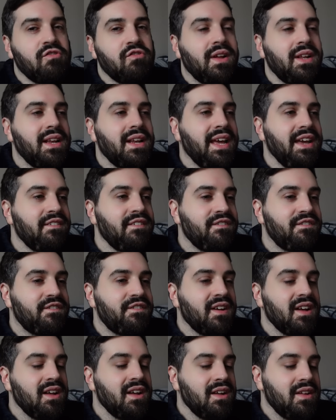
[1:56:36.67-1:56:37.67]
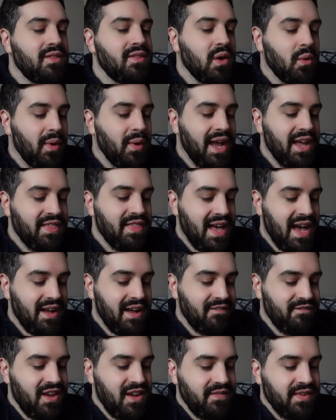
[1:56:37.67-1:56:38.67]
relief, the way
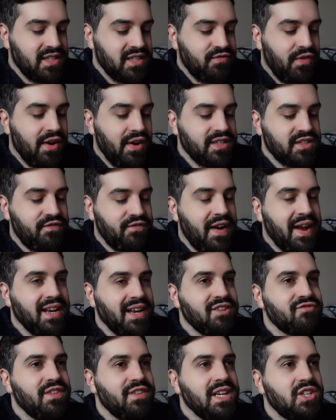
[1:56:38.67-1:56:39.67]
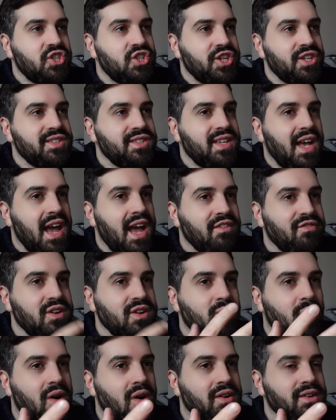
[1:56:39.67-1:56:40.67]
that Vivi's voice finally reaches
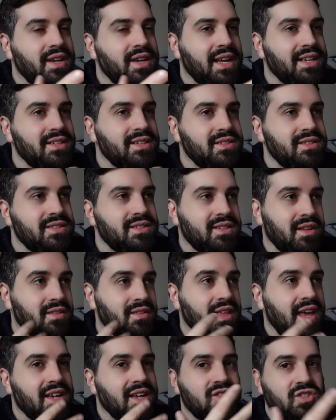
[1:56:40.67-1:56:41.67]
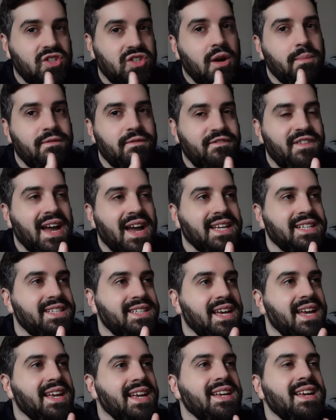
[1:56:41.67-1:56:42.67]
everyone and they stop
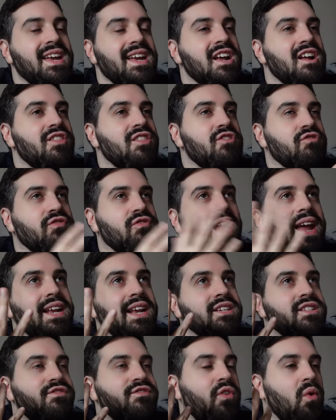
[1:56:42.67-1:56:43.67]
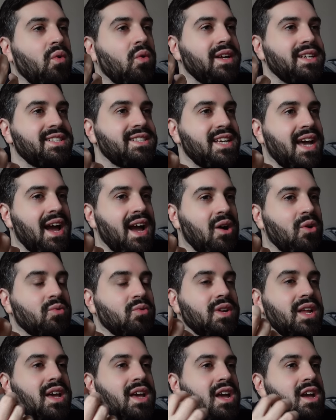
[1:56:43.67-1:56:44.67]
fighting, the rain is falling
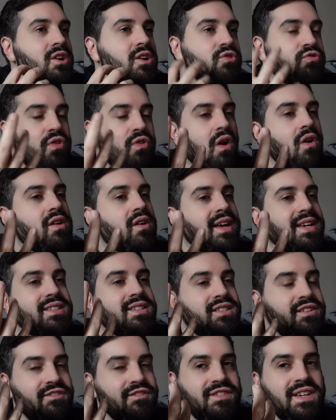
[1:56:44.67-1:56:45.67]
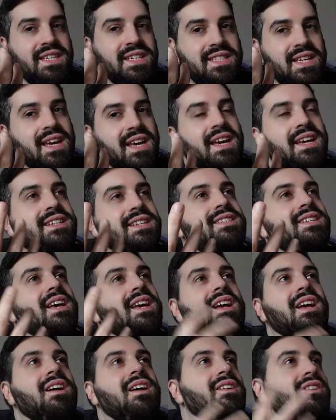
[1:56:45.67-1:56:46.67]
down, Croc is defeated,
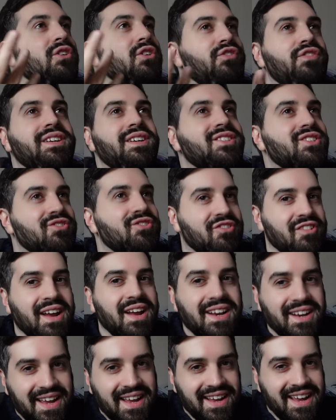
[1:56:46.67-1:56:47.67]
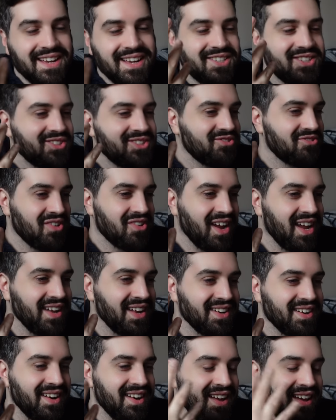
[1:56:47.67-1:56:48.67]
Luffy's grinning his
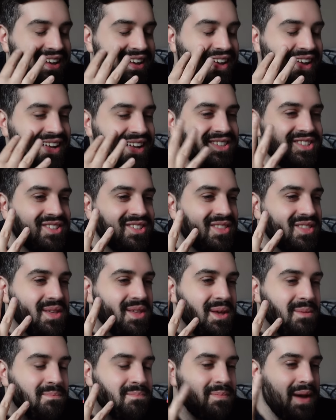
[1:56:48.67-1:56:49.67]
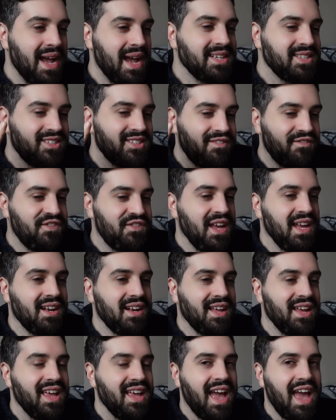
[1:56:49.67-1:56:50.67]
grin. It's the best
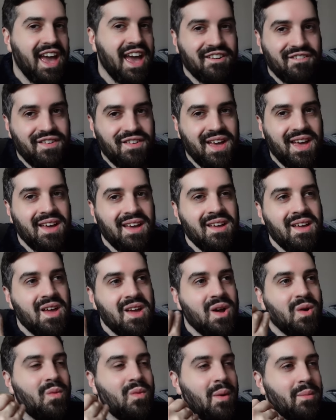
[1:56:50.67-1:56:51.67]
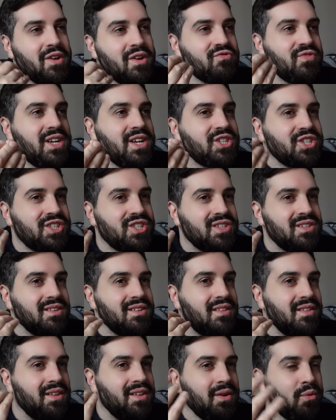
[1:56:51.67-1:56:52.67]
feeling ever when we reach.
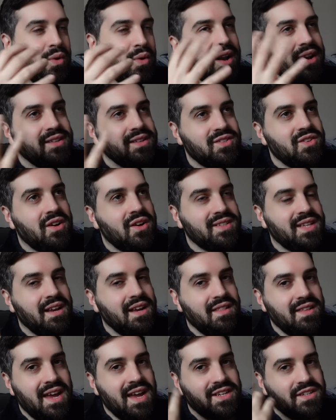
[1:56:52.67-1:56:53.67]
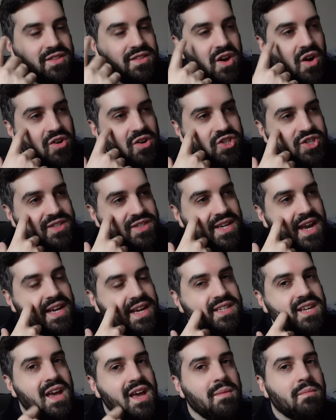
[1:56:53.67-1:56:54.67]
Well, it's not exactly the end of the arc just
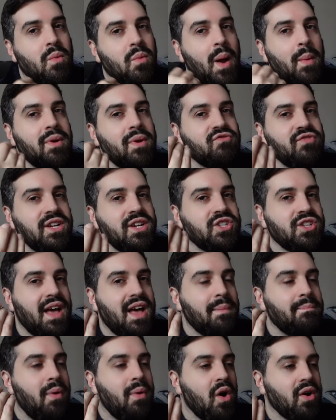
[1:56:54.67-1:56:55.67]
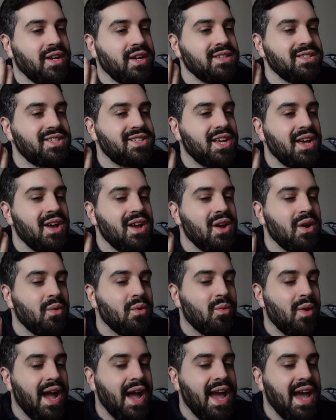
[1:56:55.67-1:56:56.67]
yet, but when we reach that point
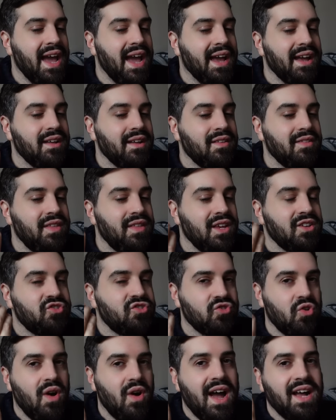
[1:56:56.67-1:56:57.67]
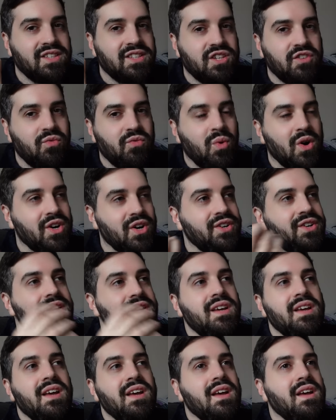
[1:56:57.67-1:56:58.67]
where the Straw Hats have
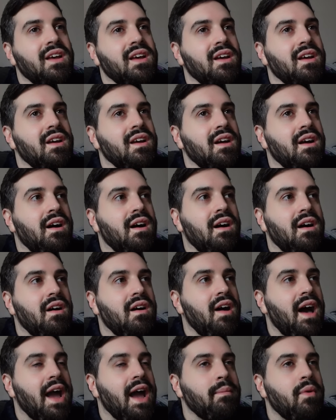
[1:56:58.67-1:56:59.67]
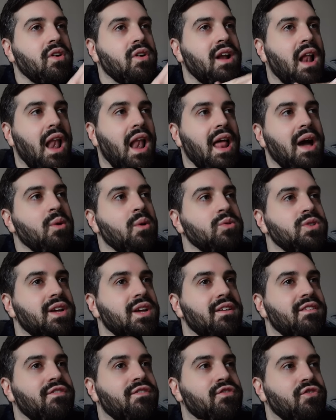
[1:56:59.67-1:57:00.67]
won. Oh, I'm on cloud
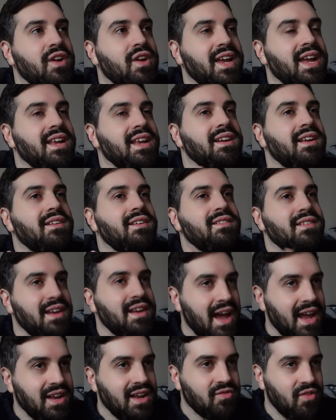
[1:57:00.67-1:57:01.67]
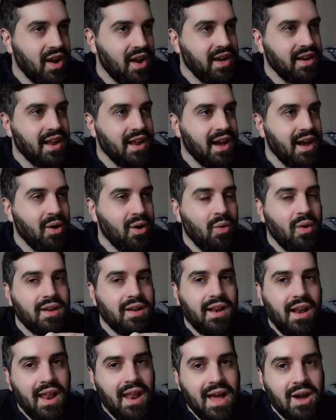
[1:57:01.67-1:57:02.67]
freaking nine right now.
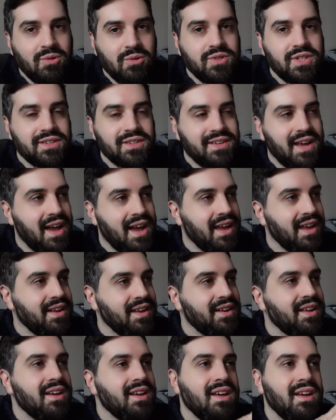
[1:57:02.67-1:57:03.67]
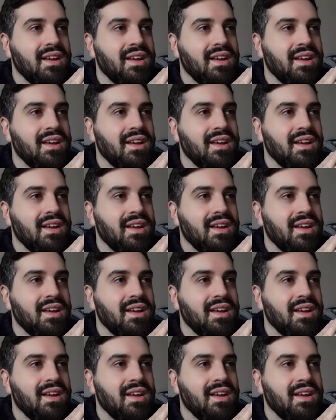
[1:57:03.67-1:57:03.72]
Cloud nine.